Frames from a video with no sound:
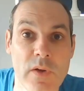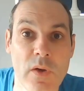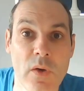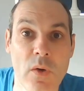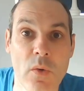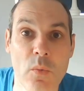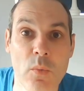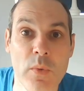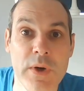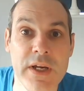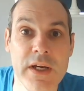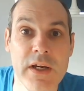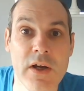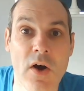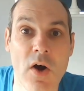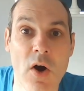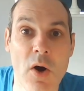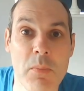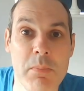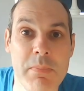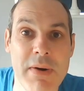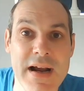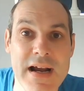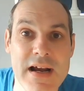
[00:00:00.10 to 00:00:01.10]
We
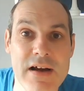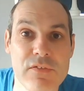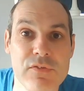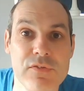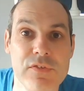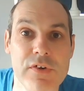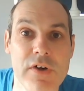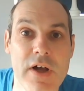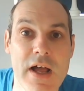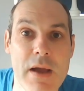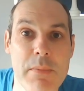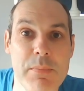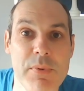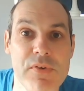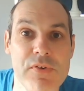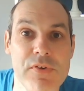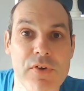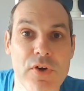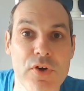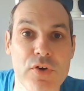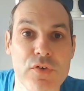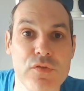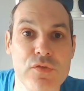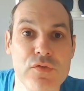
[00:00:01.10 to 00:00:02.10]
are back for
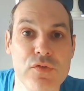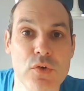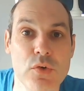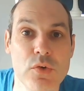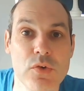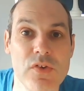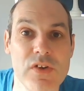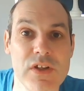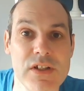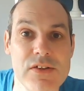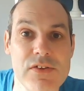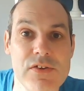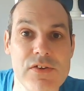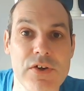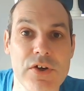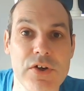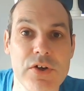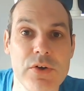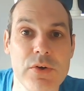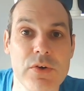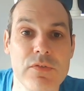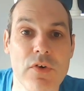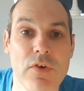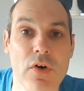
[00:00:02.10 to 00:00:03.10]
episode
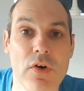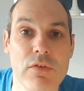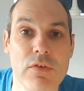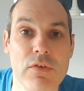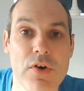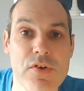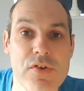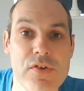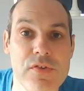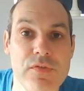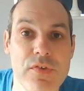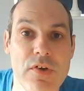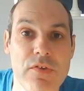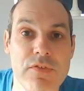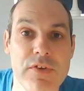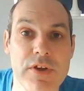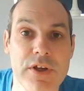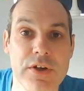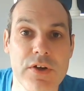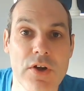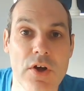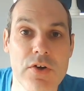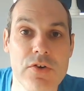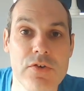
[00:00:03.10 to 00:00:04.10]
42 of our Road to
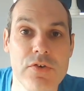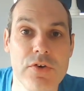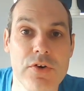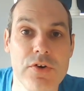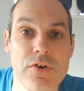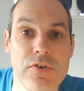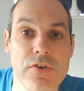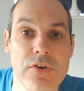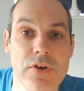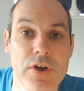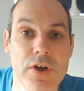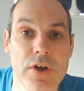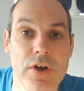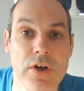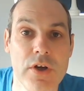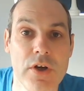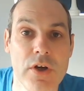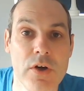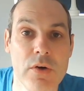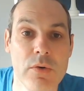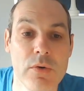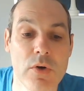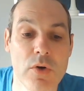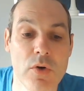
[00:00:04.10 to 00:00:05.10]
1500.
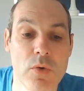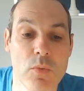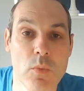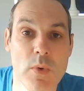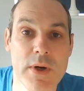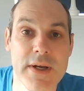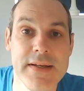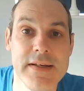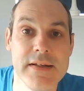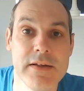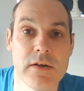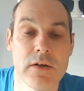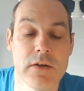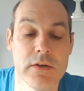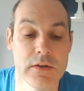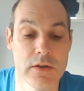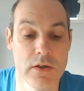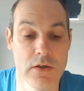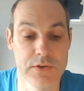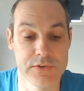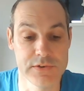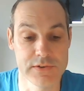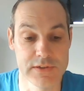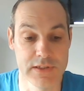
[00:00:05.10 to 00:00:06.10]
We've got a win in our
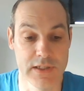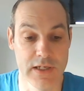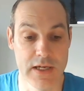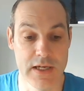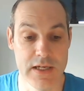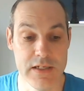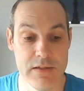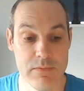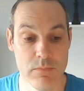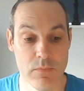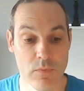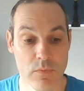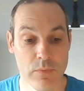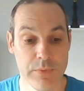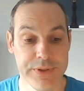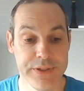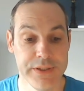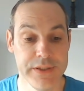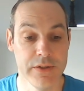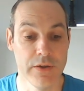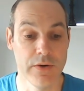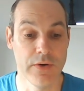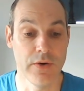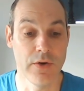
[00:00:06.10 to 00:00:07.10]
last game.
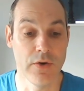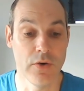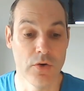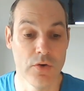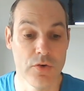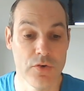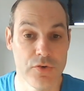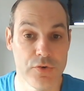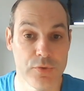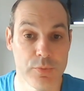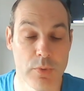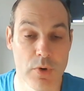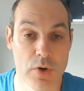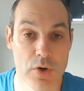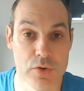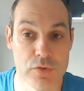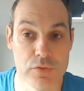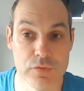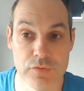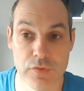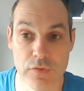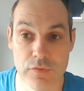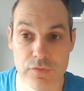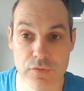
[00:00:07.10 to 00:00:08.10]
We are on
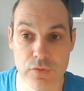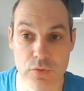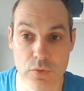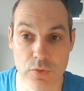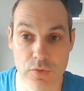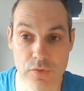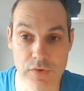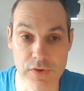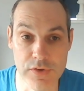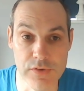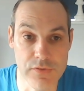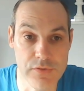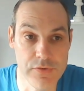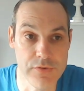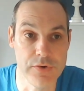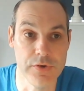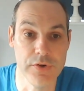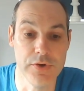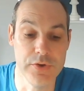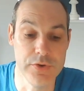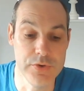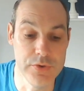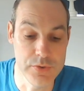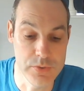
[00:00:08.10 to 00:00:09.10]

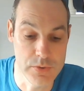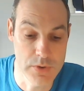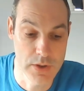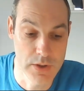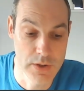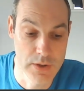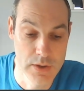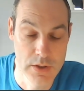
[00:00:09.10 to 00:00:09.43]
1242.